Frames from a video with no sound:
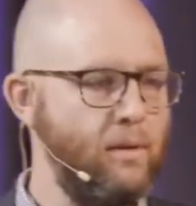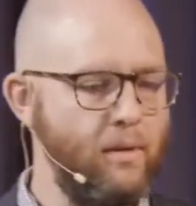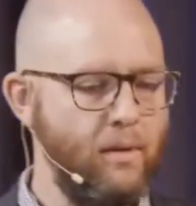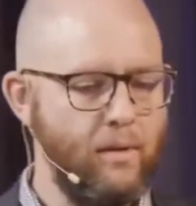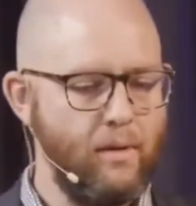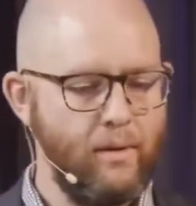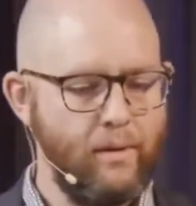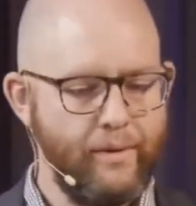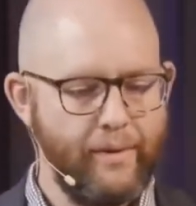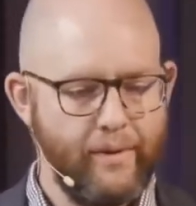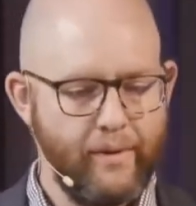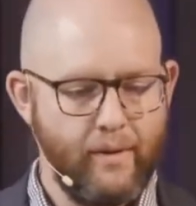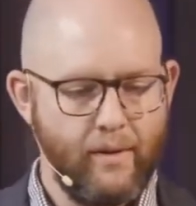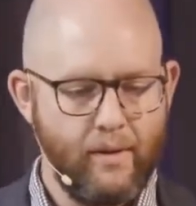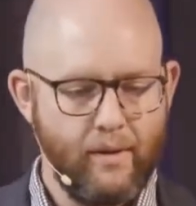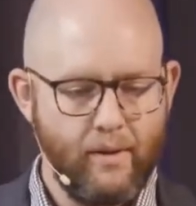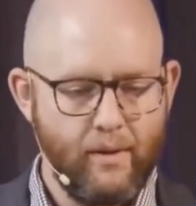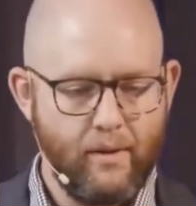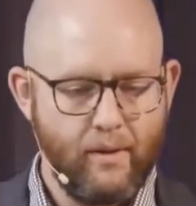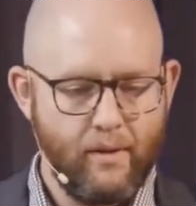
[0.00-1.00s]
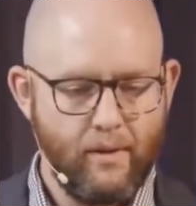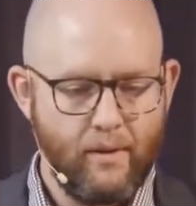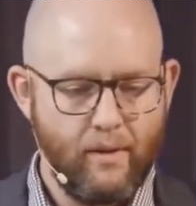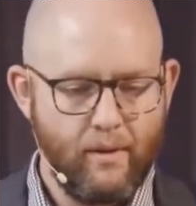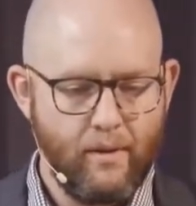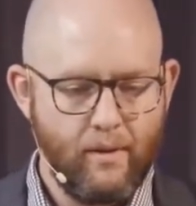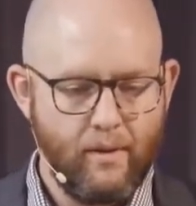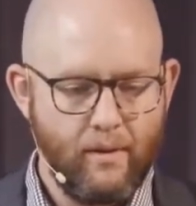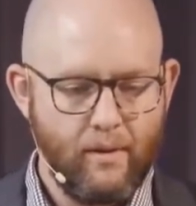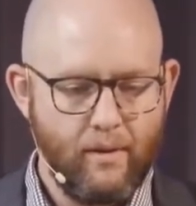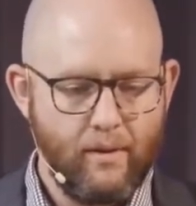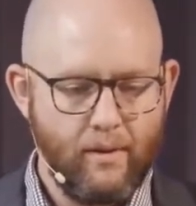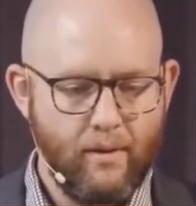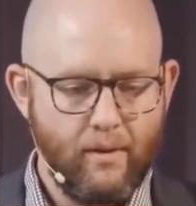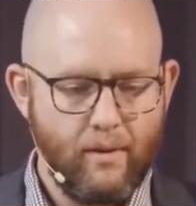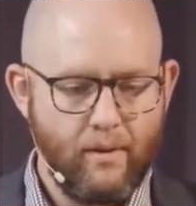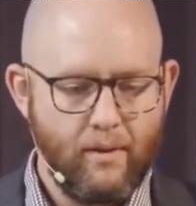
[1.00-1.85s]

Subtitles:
[no speech]